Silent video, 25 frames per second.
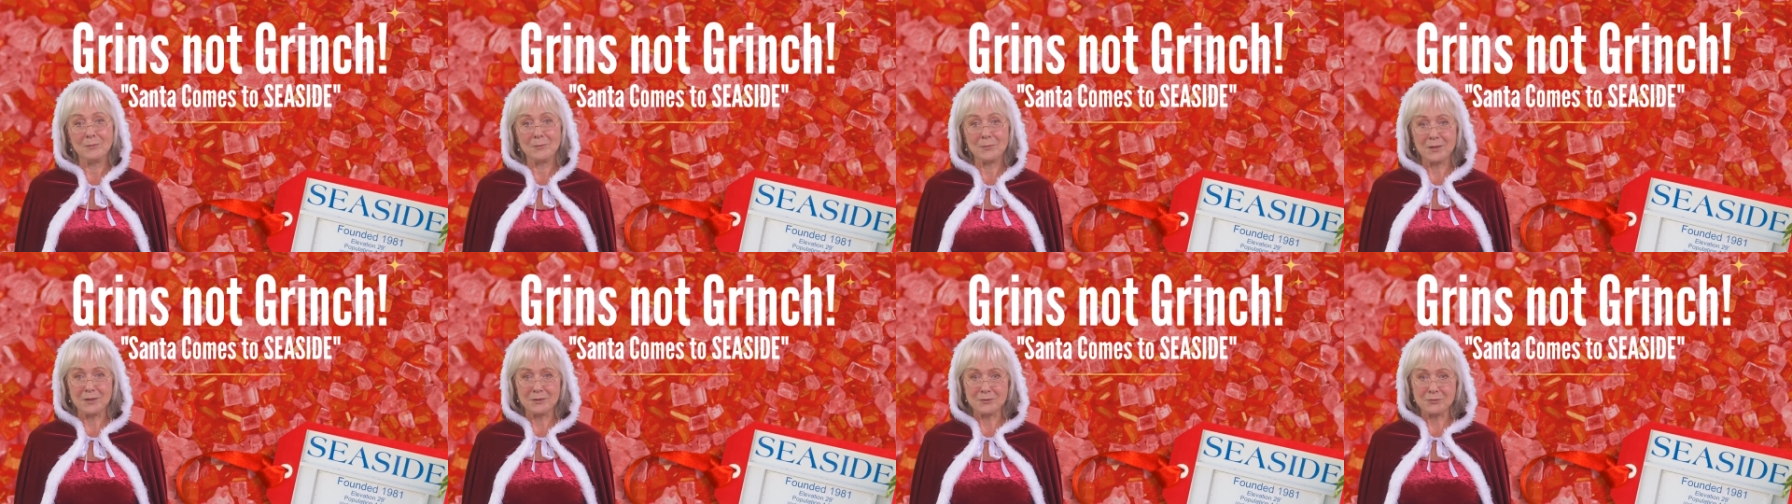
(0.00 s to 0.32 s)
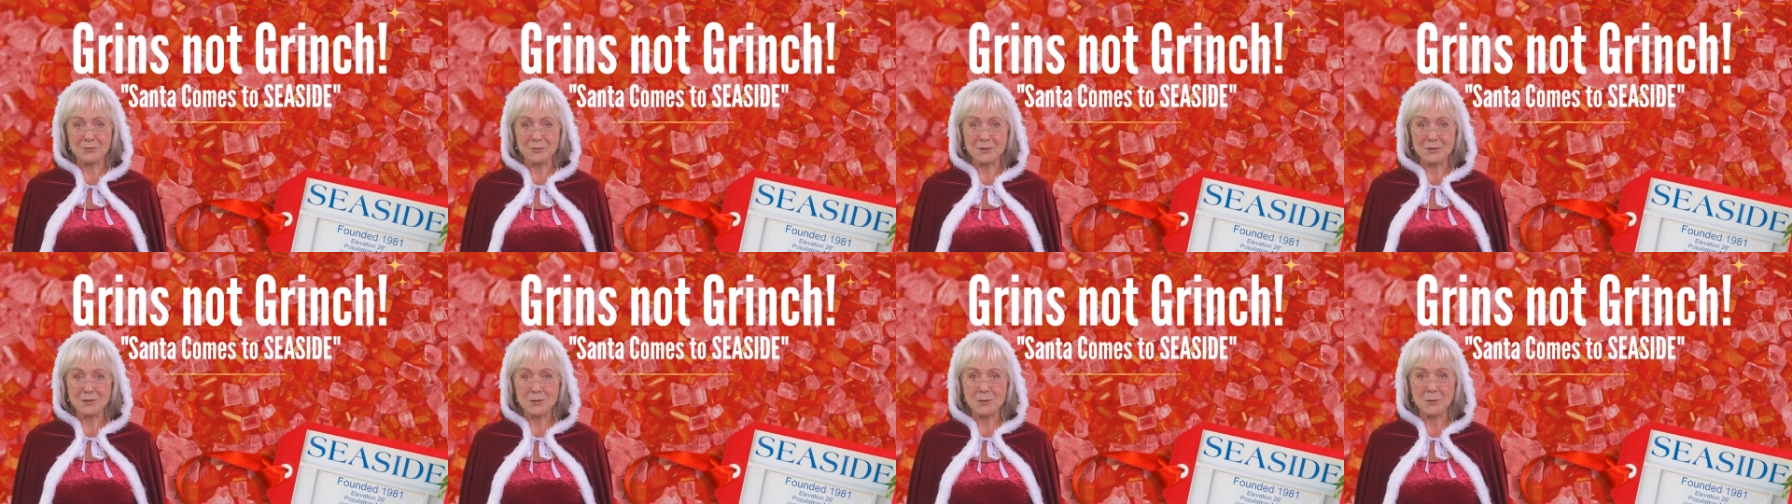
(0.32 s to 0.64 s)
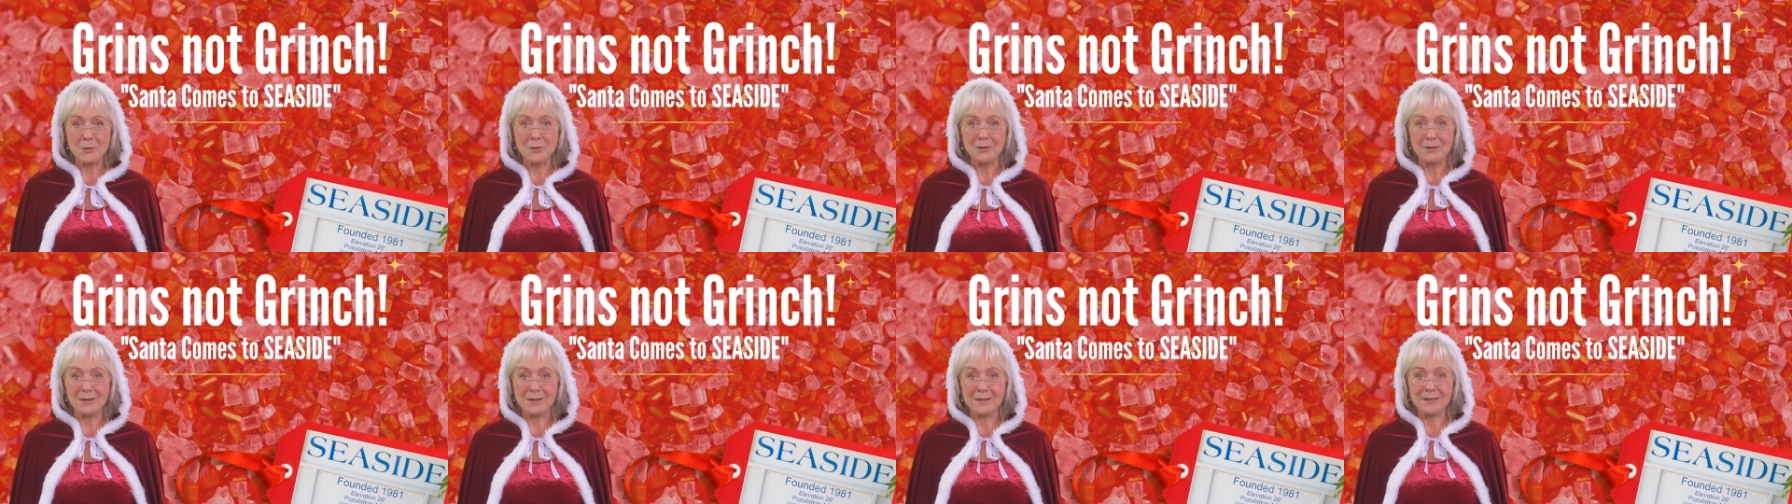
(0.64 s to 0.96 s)
Reef
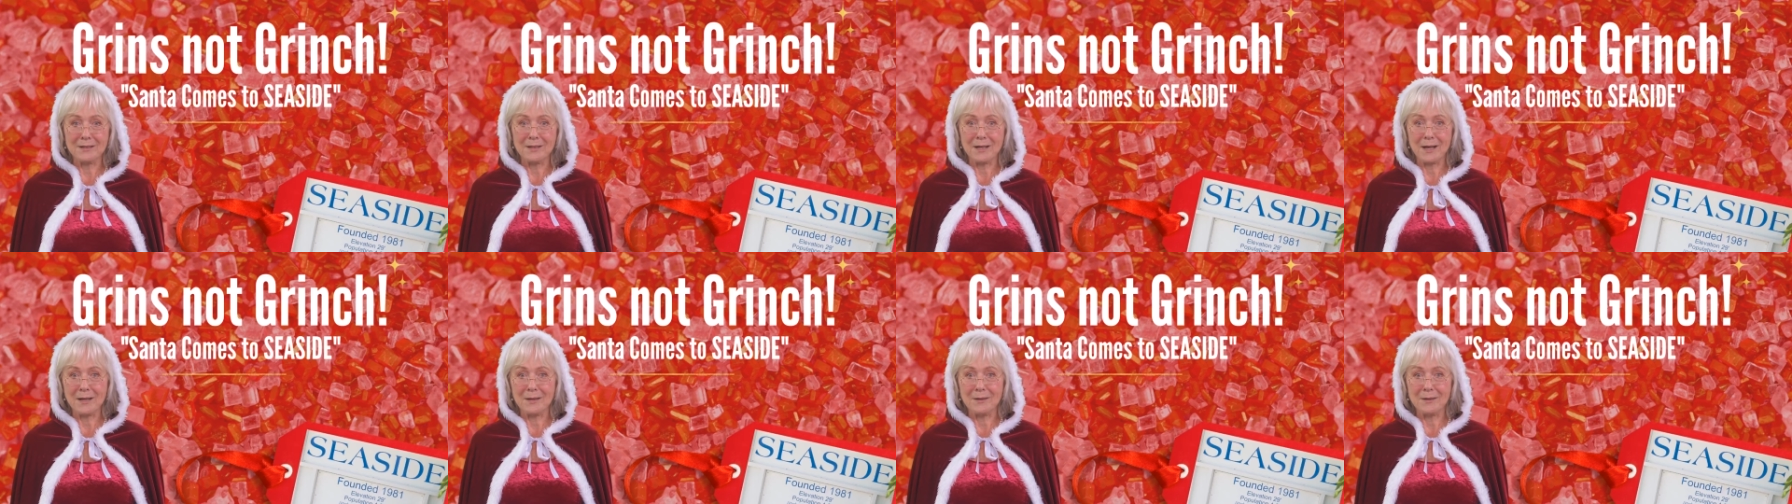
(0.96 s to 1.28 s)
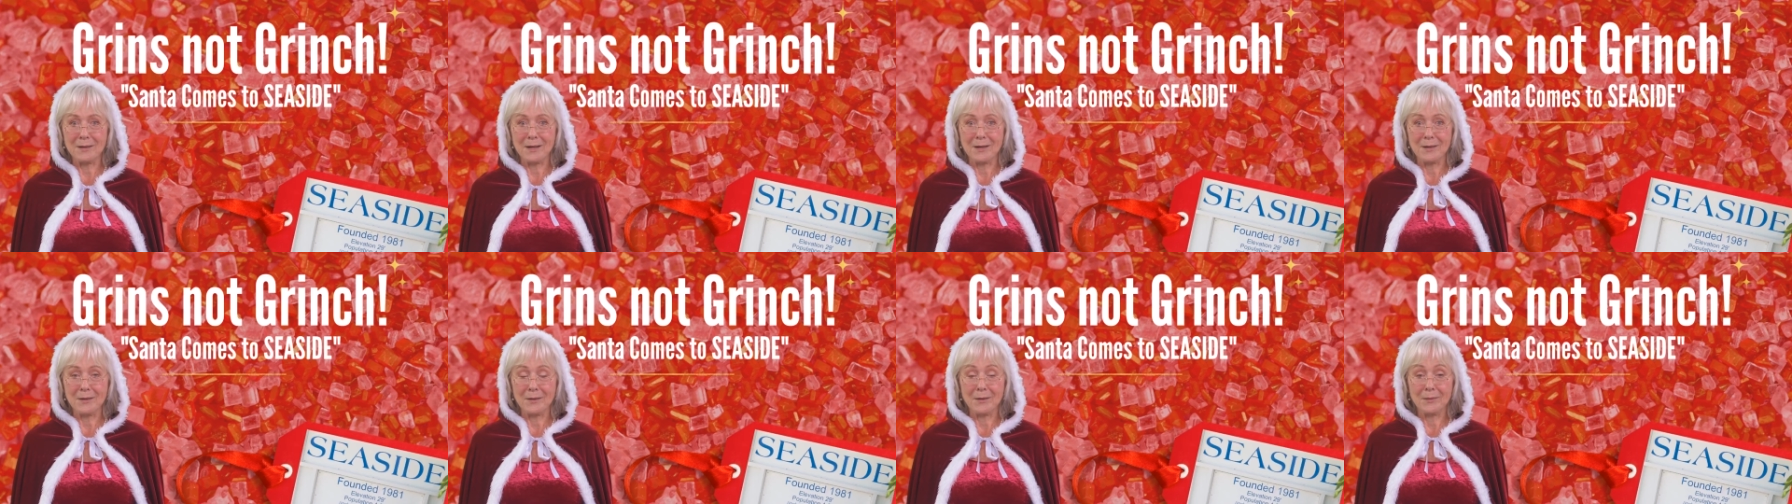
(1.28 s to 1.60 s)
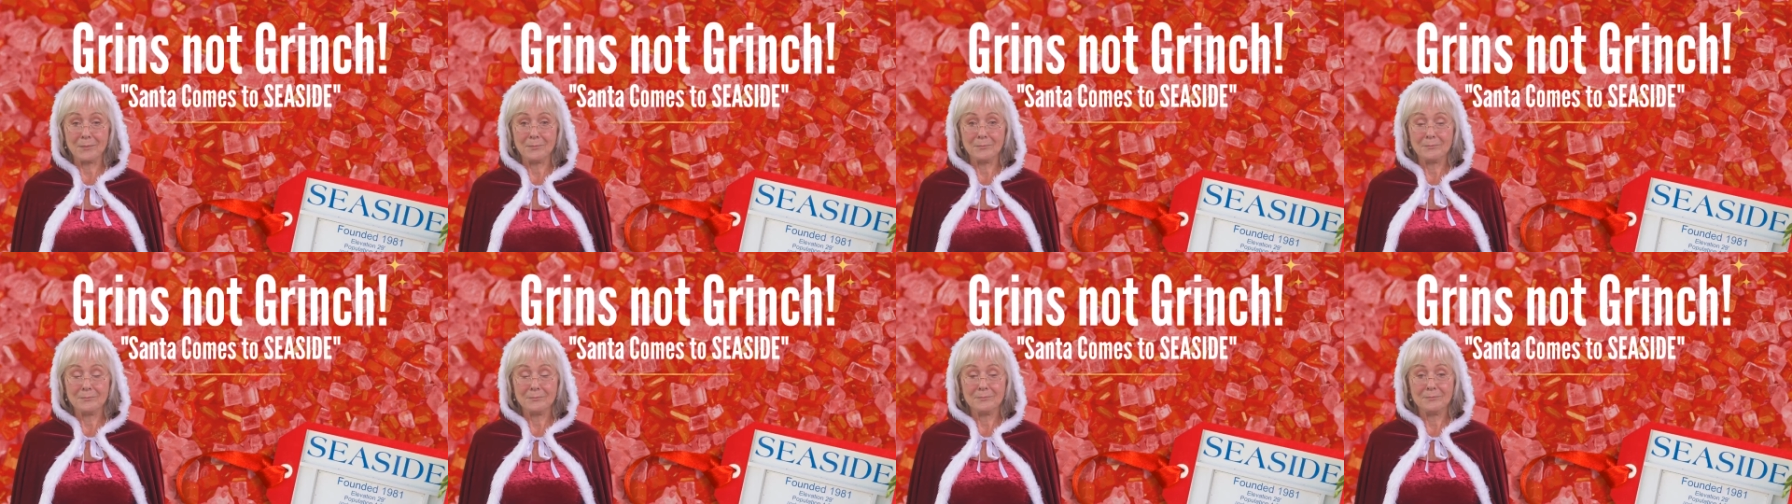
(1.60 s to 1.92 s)
Resorts dot
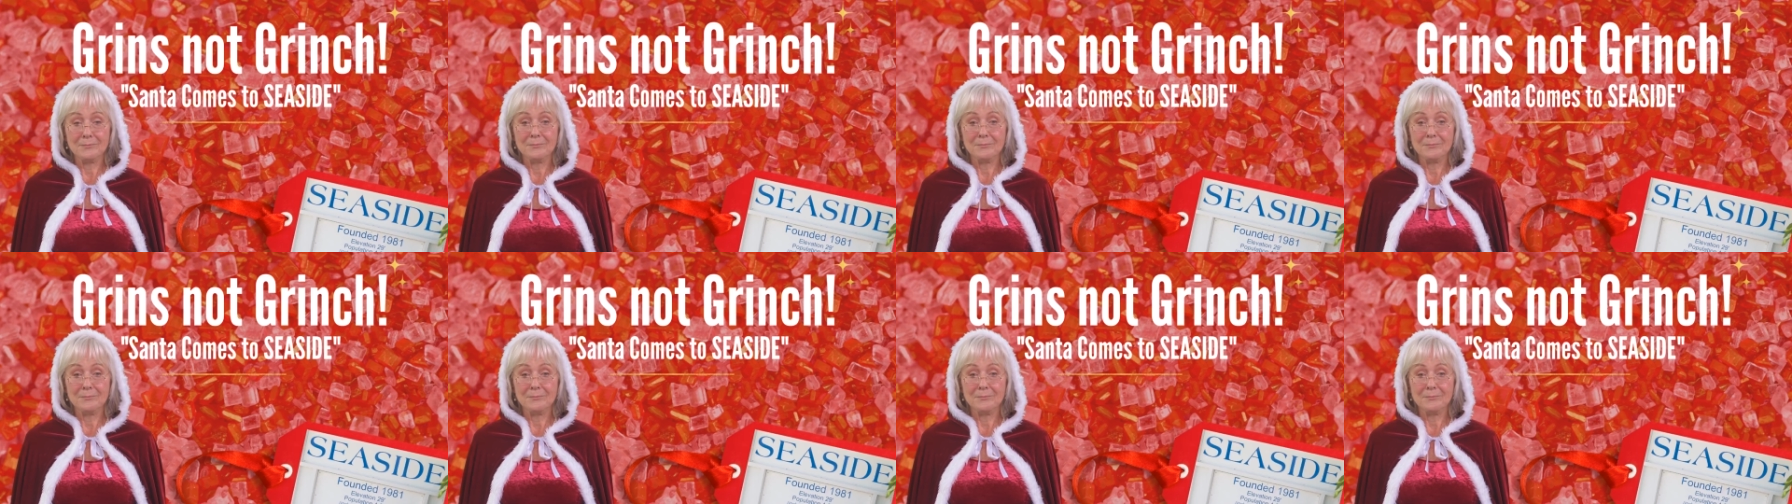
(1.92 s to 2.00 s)
com.